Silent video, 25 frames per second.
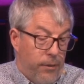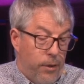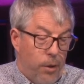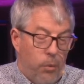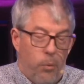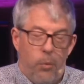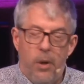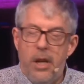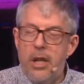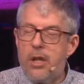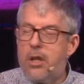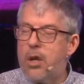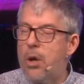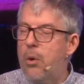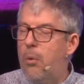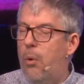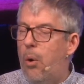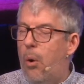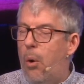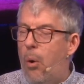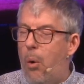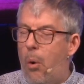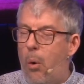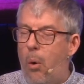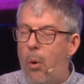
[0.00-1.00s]
we do
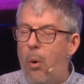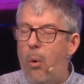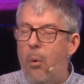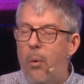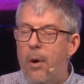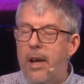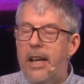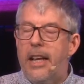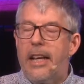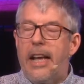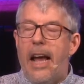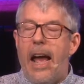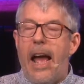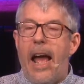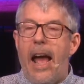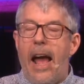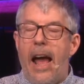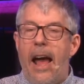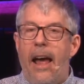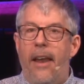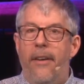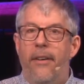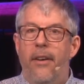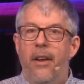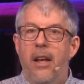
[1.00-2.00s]
all we
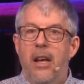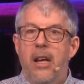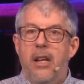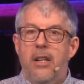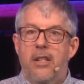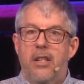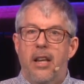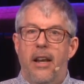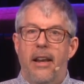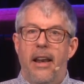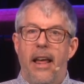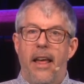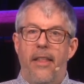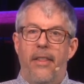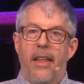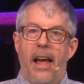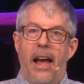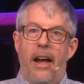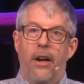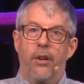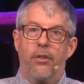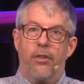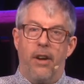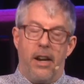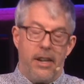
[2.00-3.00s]
can to let
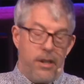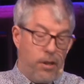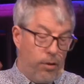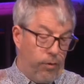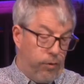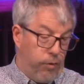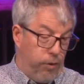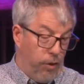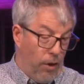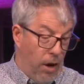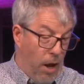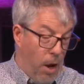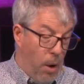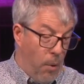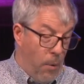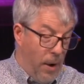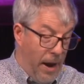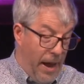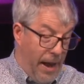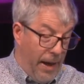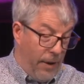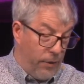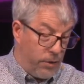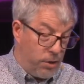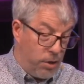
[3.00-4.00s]
that grace flow
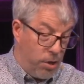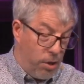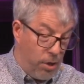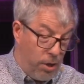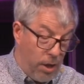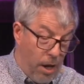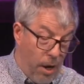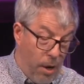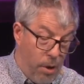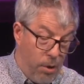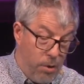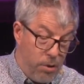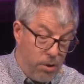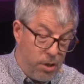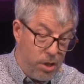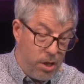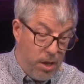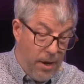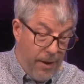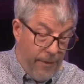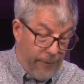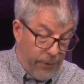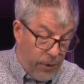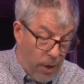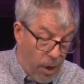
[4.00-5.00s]
out to those
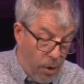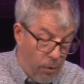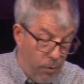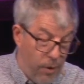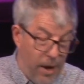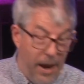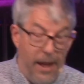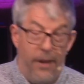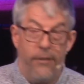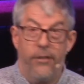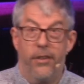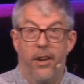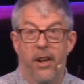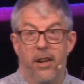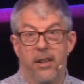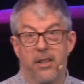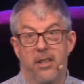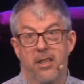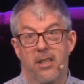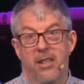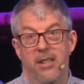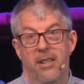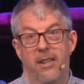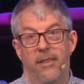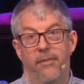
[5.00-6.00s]
around
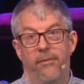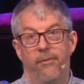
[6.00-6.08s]
us.